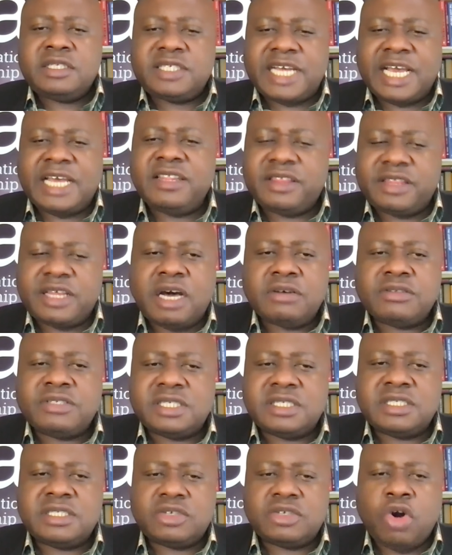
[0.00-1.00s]

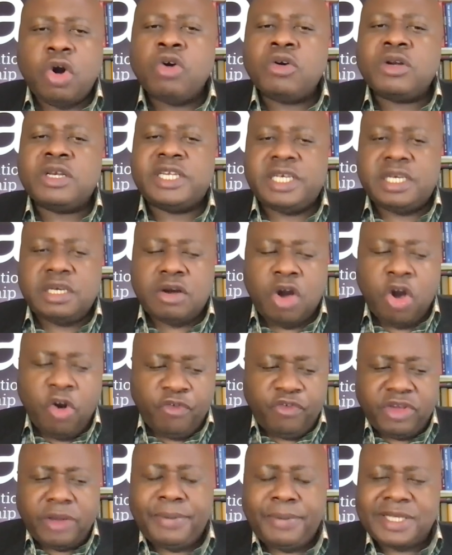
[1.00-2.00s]
10,000 only
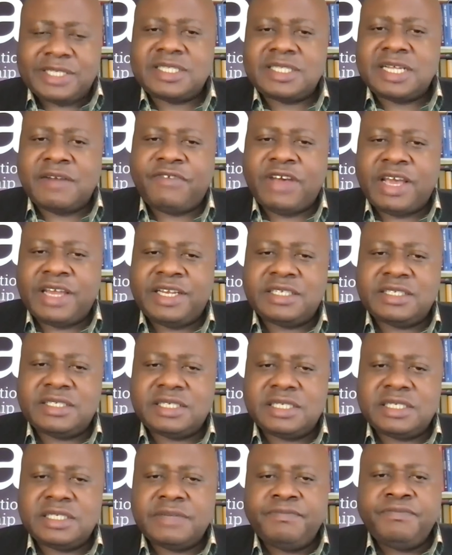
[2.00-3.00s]
of your personal
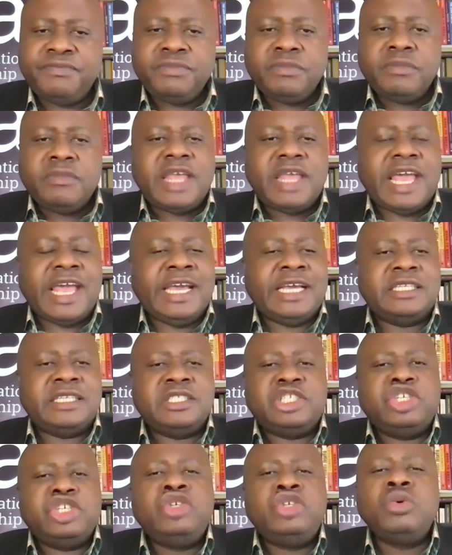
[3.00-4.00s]
finances,
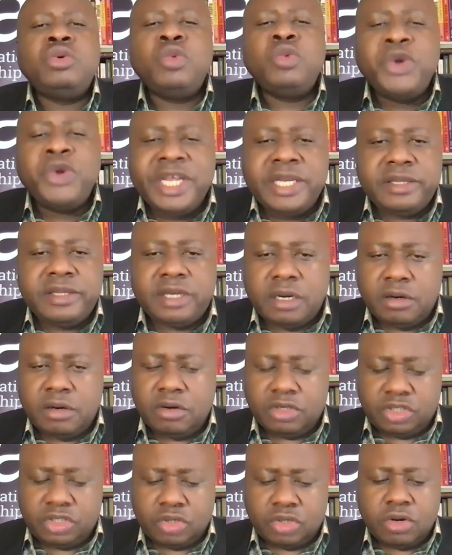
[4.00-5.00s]
and you win the
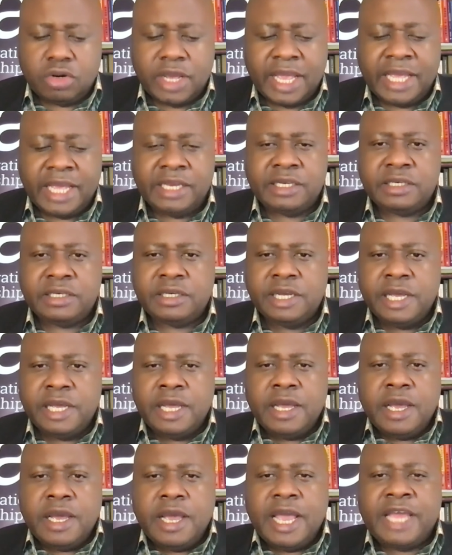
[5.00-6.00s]
lotto and
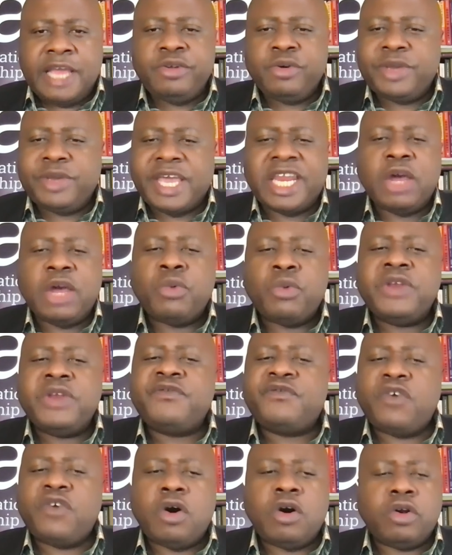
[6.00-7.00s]
you get a
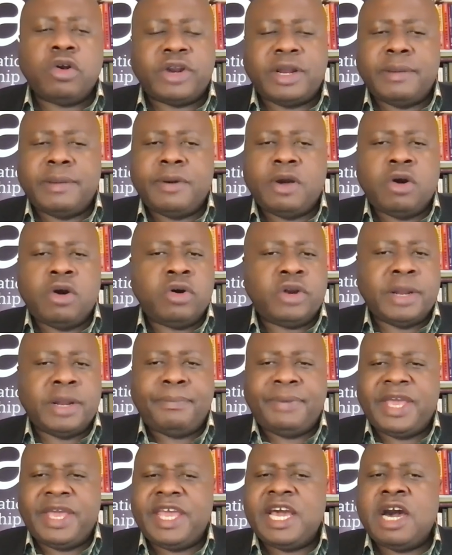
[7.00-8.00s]
windfall or a
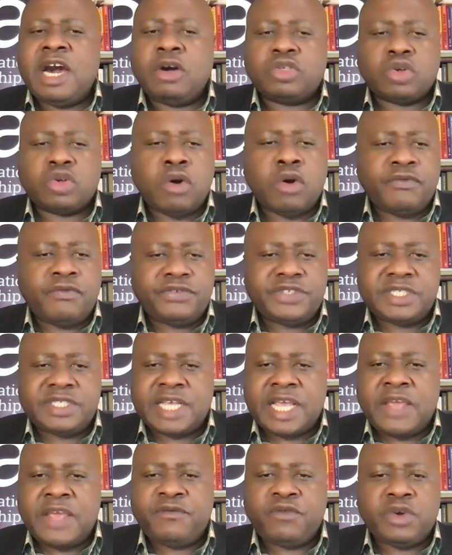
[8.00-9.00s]
payout of,
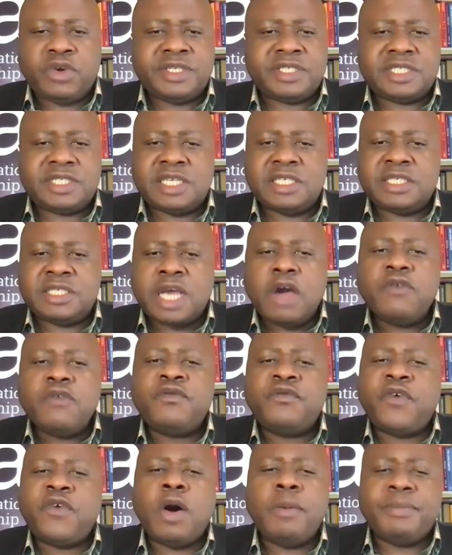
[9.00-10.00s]
say, for instance,
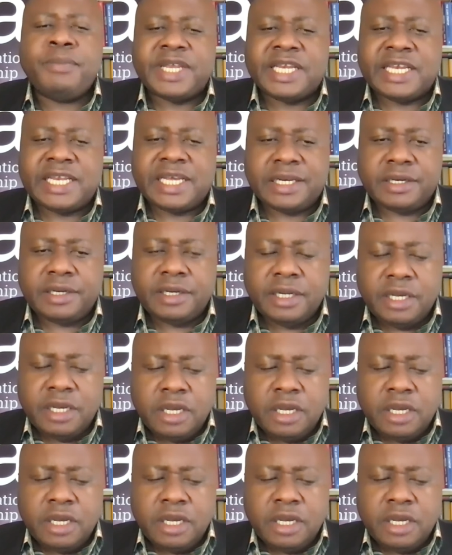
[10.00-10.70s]
4 million,